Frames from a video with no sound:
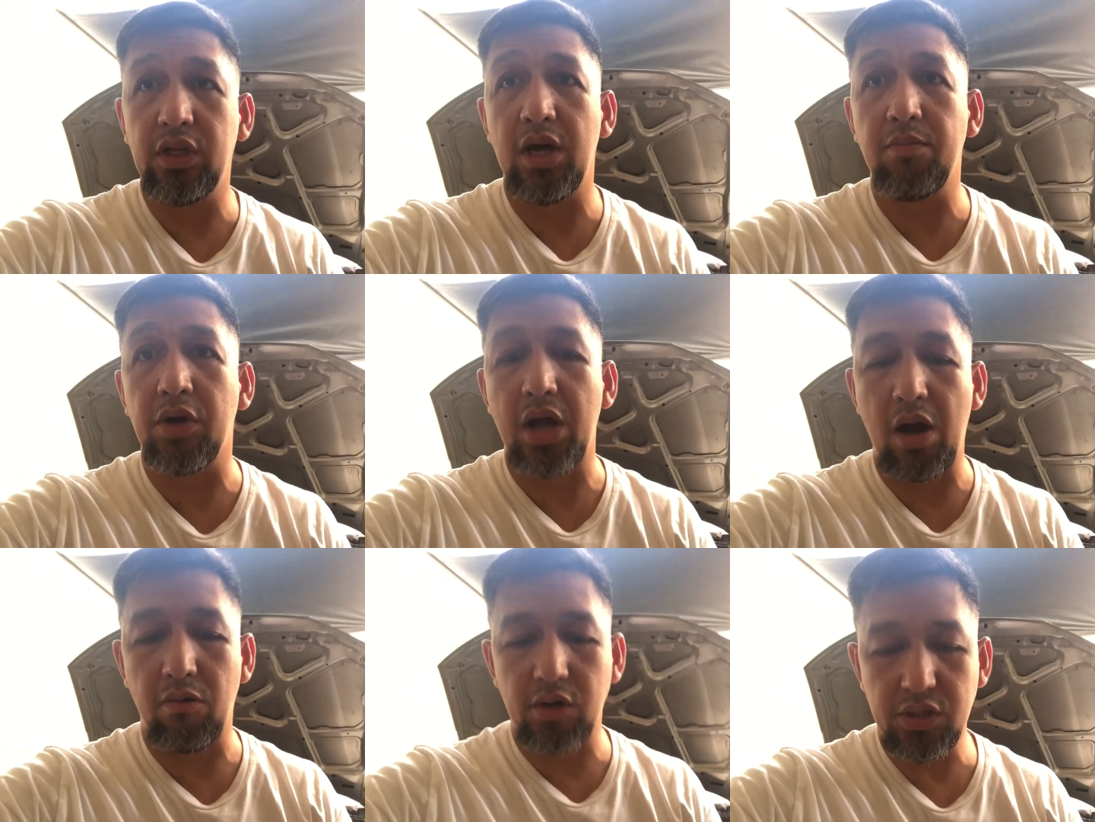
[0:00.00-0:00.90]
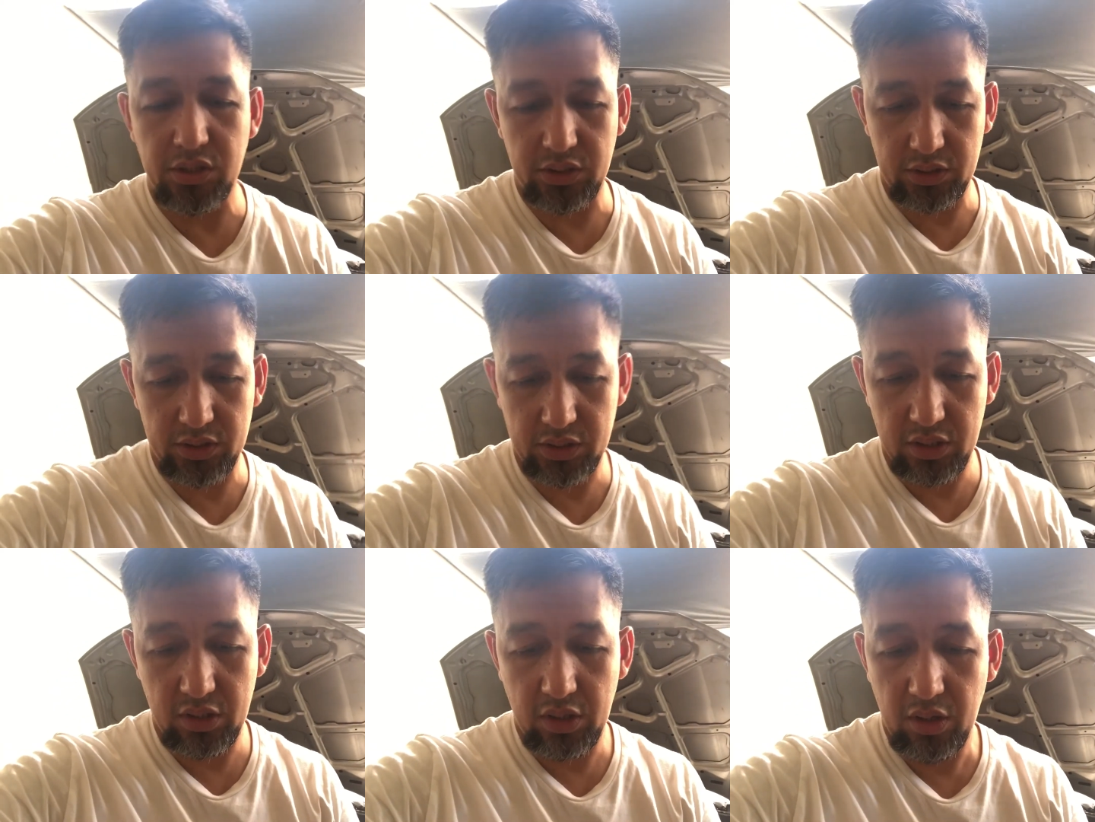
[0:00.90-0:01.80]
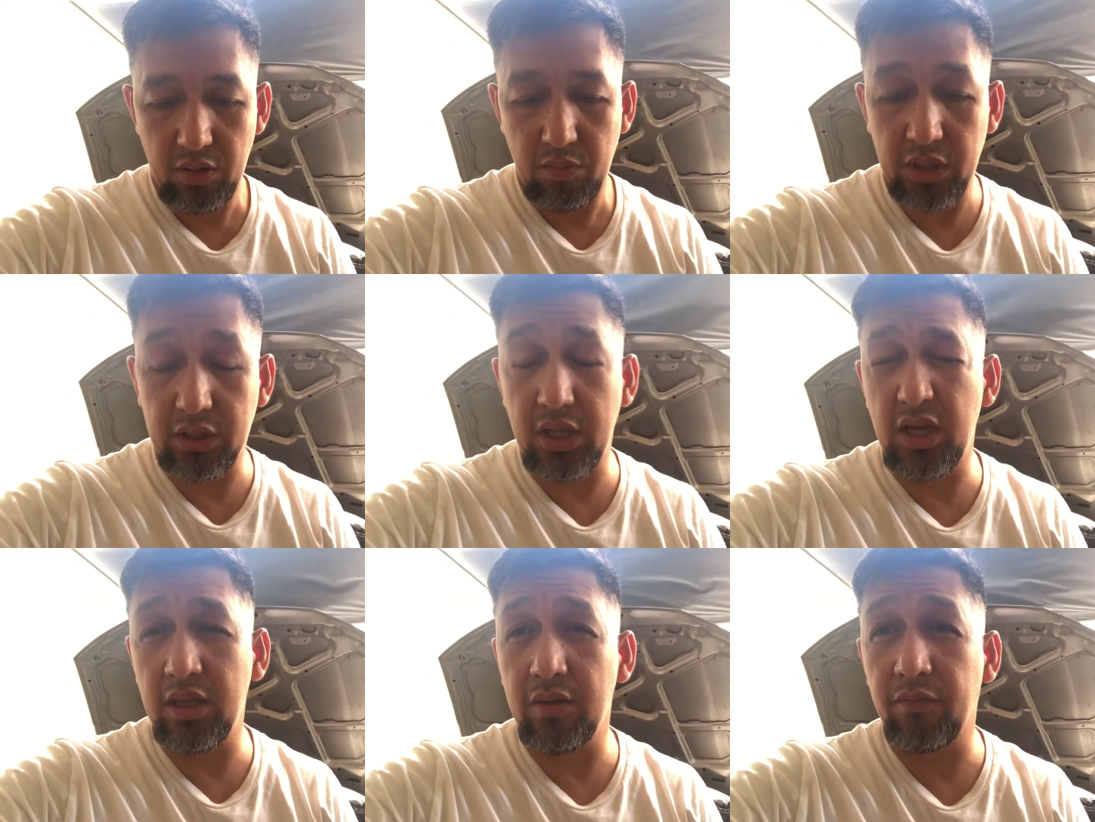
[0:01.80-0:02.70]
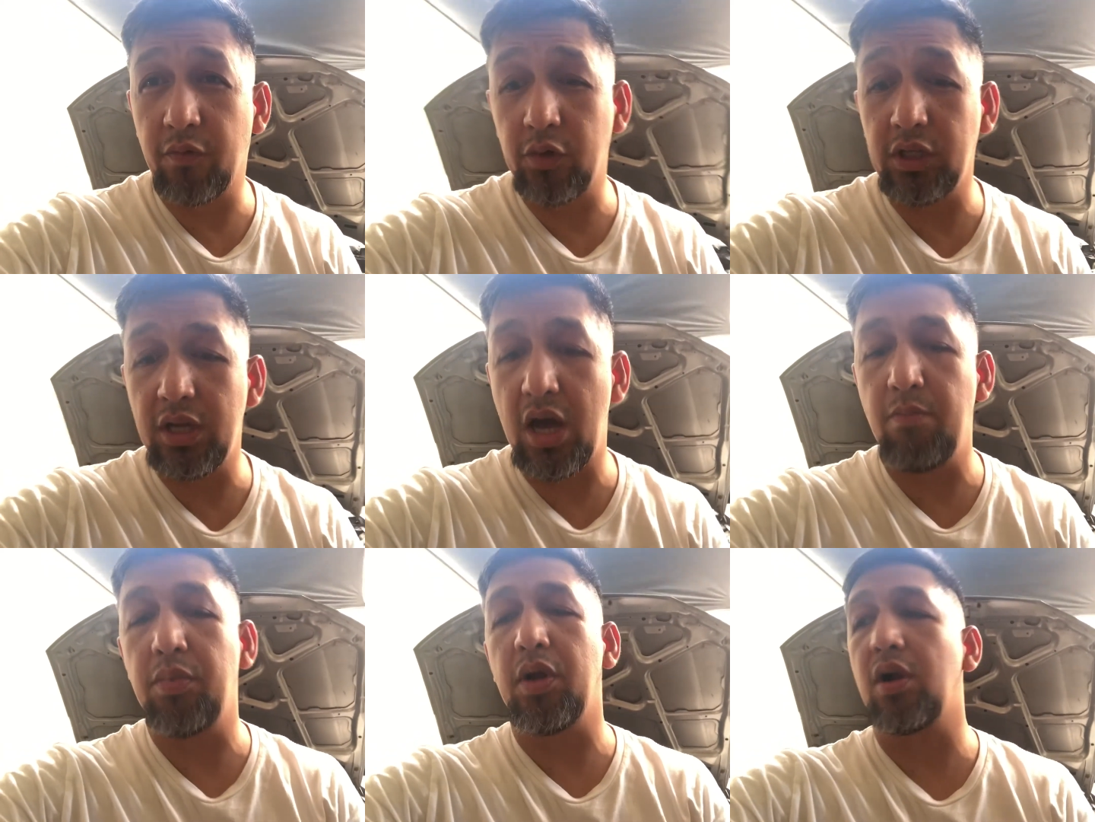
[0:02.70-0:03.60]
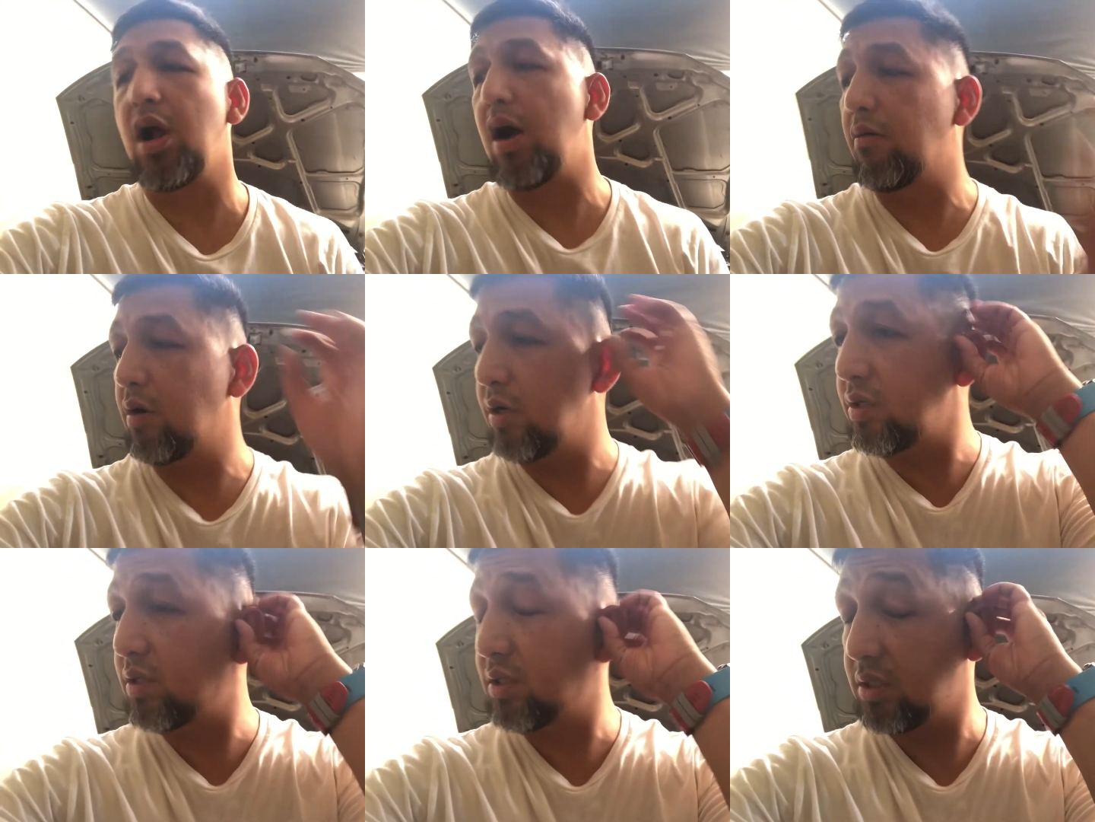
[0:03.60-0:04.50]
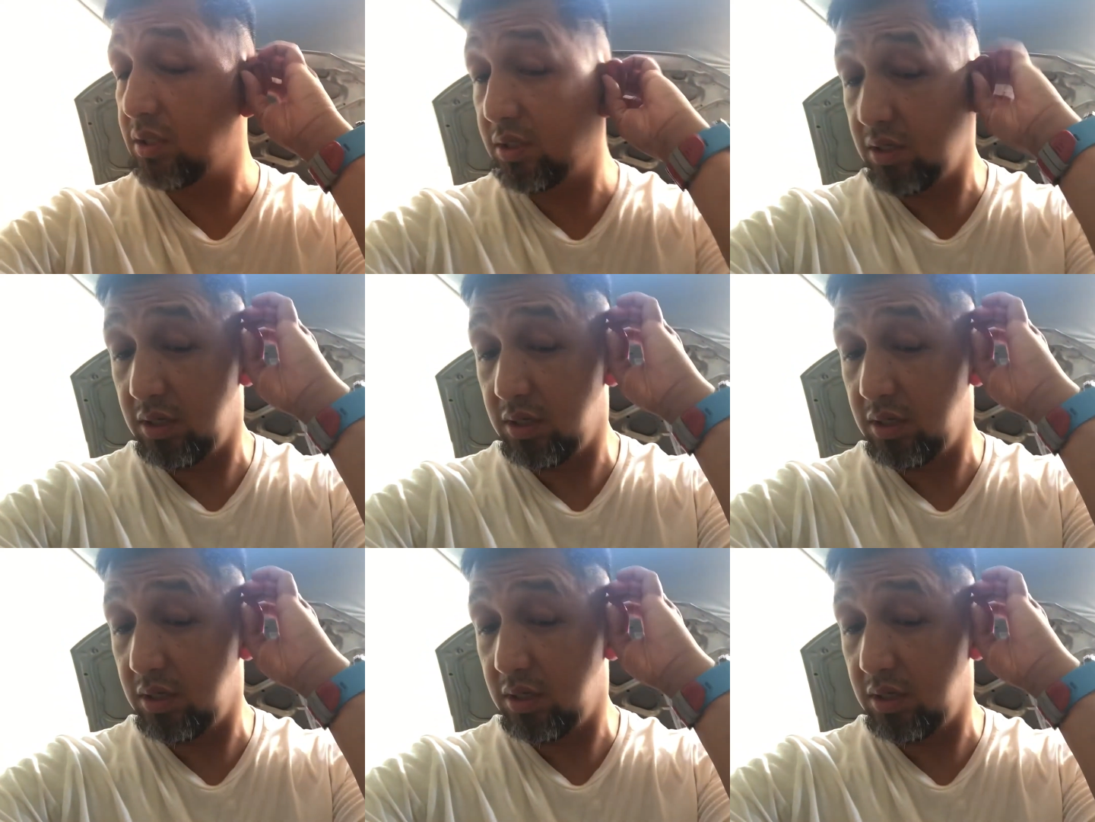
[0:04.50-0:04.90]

ampere hours, but then 14 ampere hours,